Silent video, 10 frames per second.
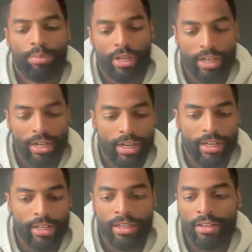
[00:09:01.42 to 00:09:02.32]

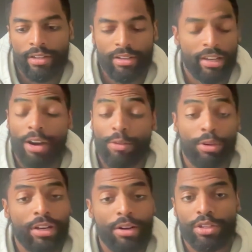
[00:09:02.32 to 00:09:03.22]
But yeah,
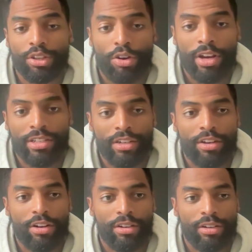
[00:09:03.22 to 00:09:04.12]
rookie year was a crazy
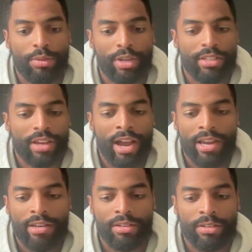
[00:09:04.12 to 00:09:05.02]
year. We had
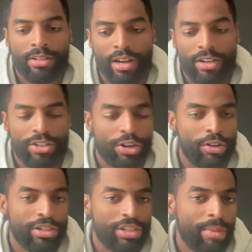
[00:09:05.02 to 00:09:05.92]
signed
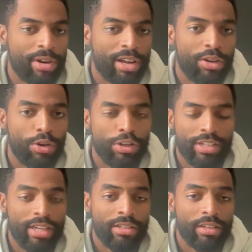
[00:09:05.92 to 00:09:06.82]
Sterling Shepard and Golden
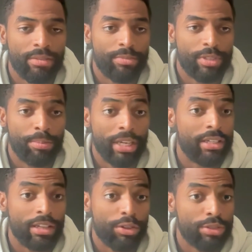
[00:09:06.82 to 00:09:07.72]
Tate to
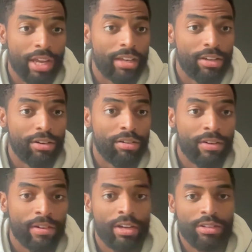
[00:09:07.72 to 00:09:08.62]
big deals that year.